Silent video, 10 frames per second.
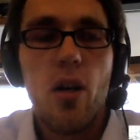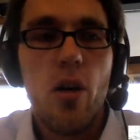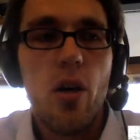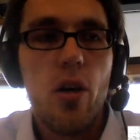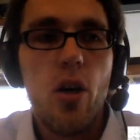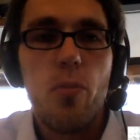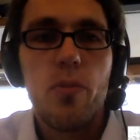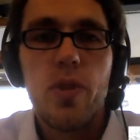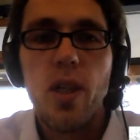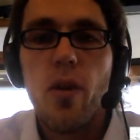all
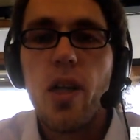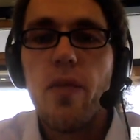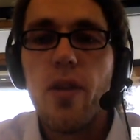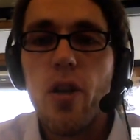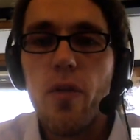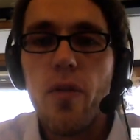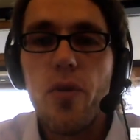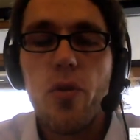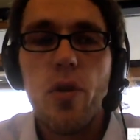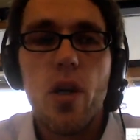open science, or give an
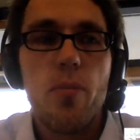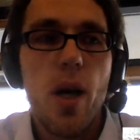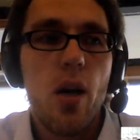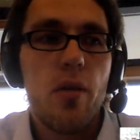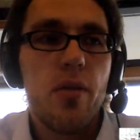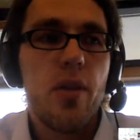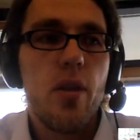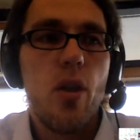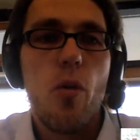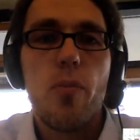overview about
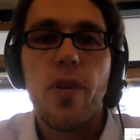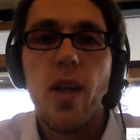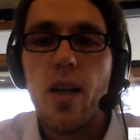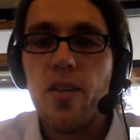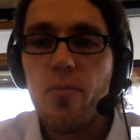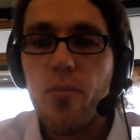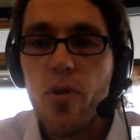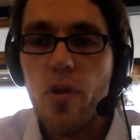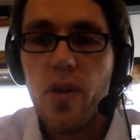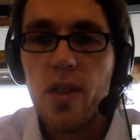the open science
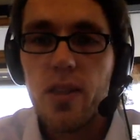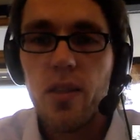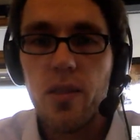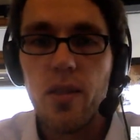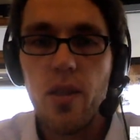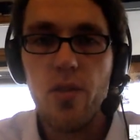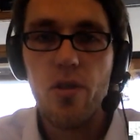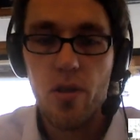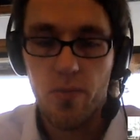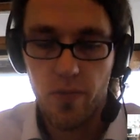progress in
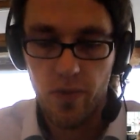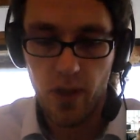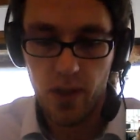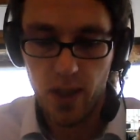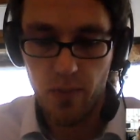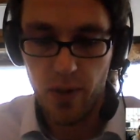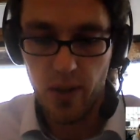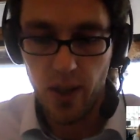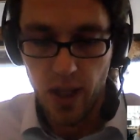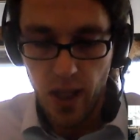Europe, for
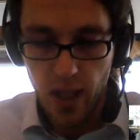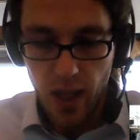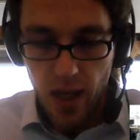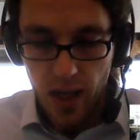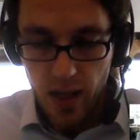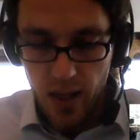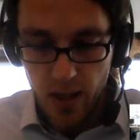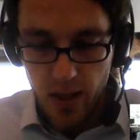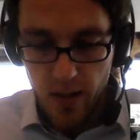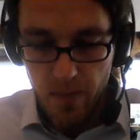example.
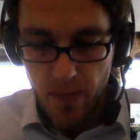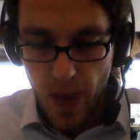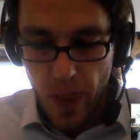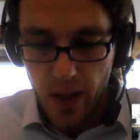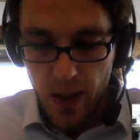Then